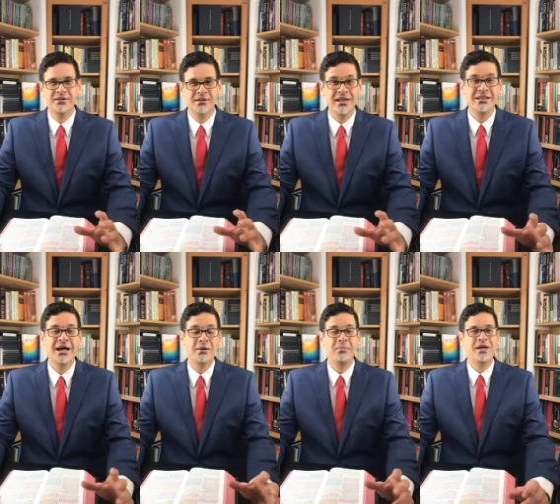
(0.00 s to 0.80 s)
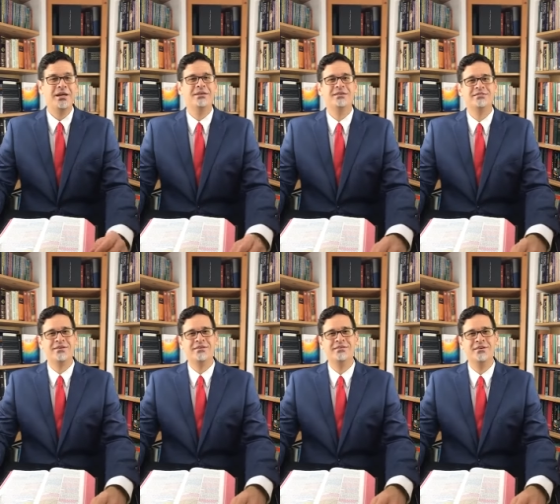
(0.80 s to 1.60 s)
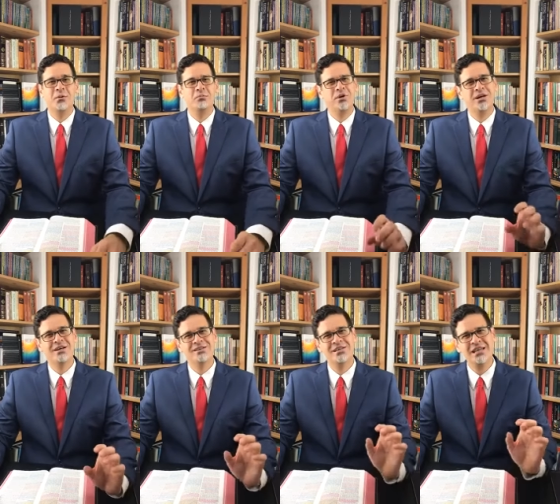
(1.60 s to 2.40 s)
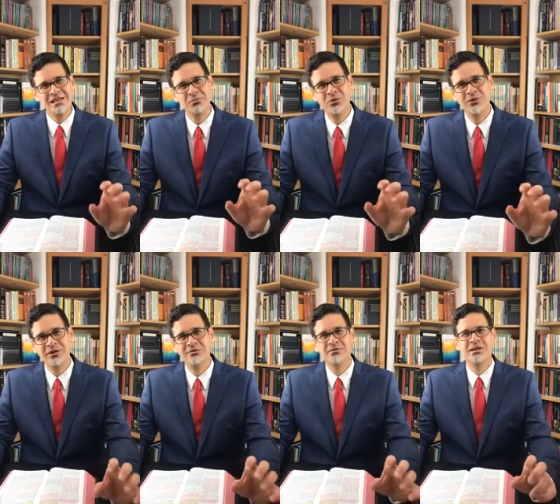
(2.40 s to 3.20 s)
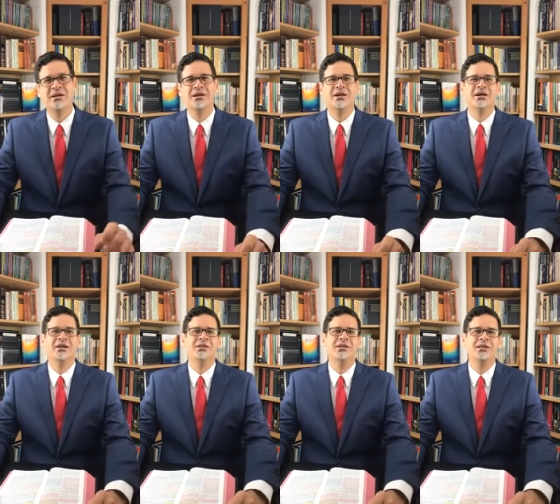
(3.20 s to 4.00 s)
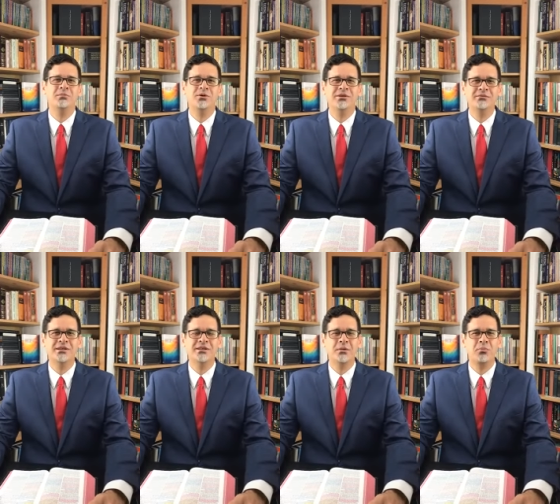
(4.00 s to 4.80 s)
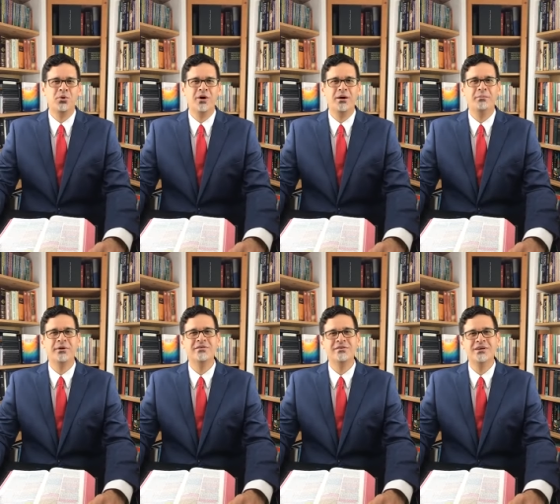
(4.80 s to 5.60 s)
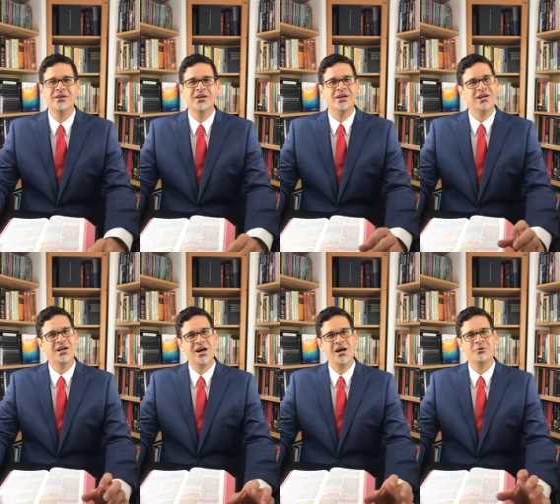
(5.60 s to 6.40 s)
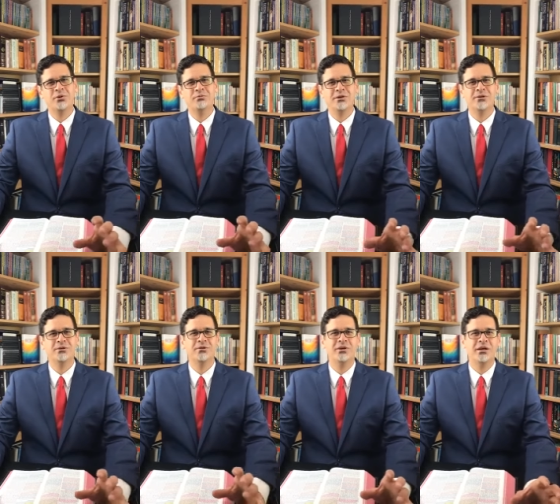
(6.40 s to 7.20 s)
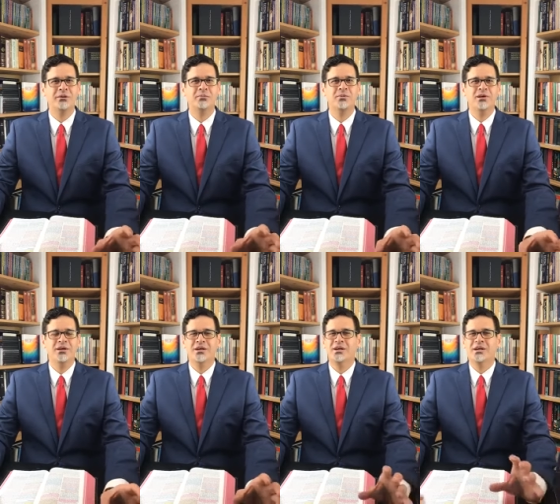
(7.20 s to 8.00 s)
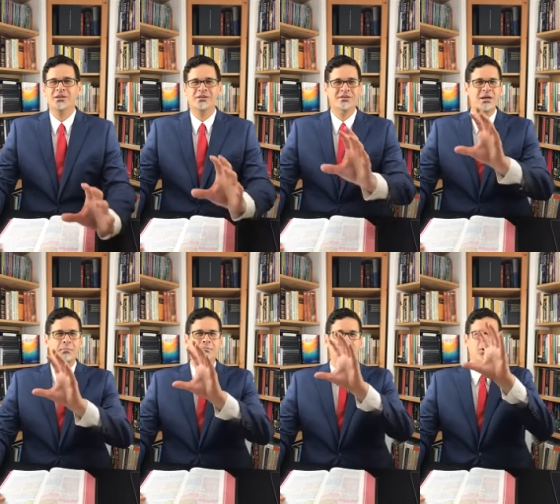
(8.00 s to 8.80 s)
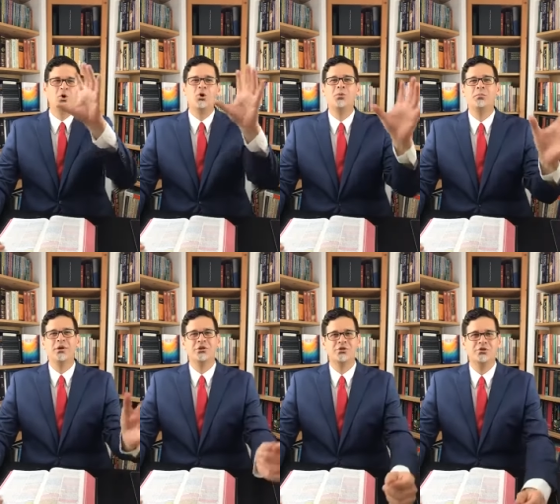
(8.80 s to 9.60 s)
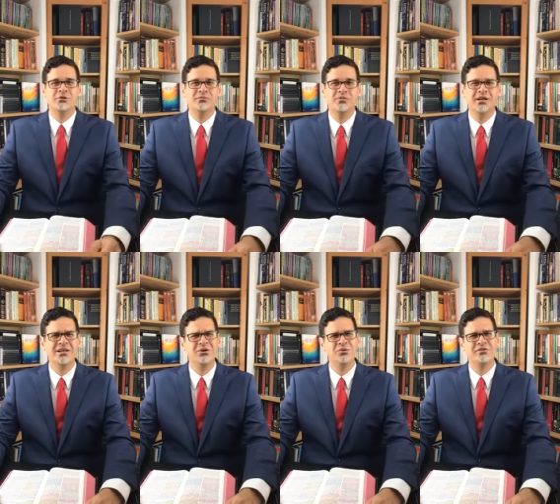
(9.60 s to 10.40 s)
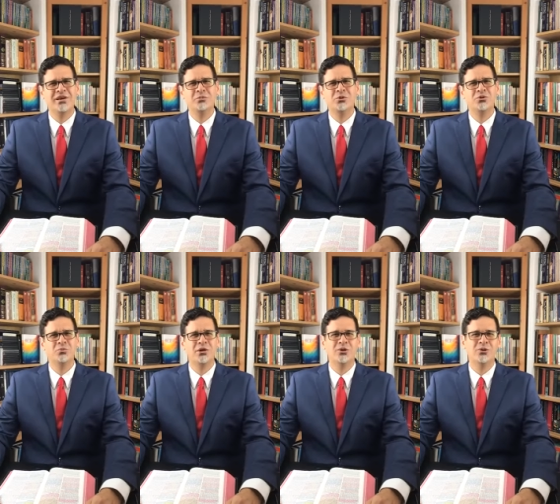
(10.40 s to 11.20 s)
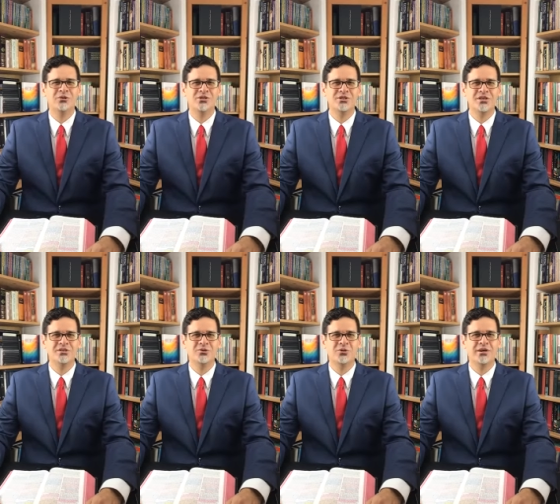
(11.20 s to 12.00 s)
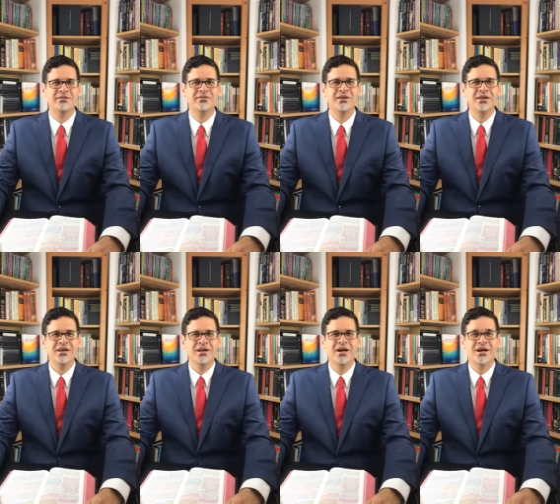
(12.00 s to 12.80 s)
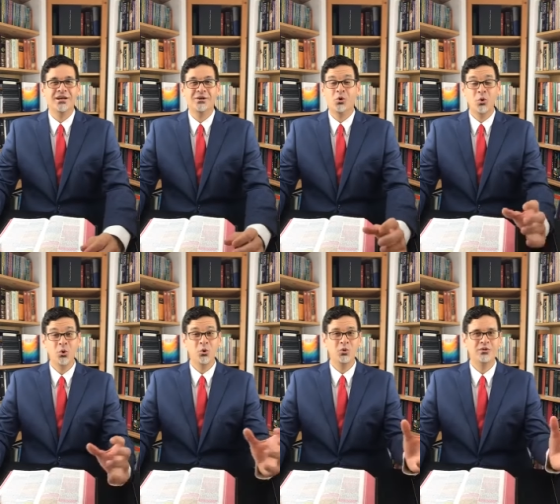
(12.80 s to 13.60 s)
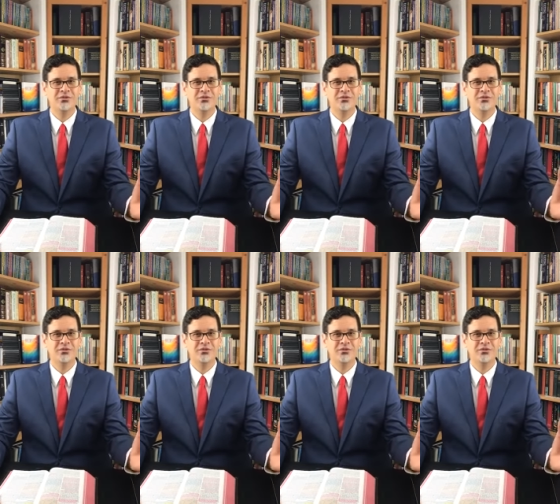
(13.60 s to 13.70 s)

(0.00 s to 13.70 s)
did not make any sense, because he believed in God and he believed in the promise. God revealed to him uh, the, the whole picture, and he was able to behold Jesus Christ, uh, who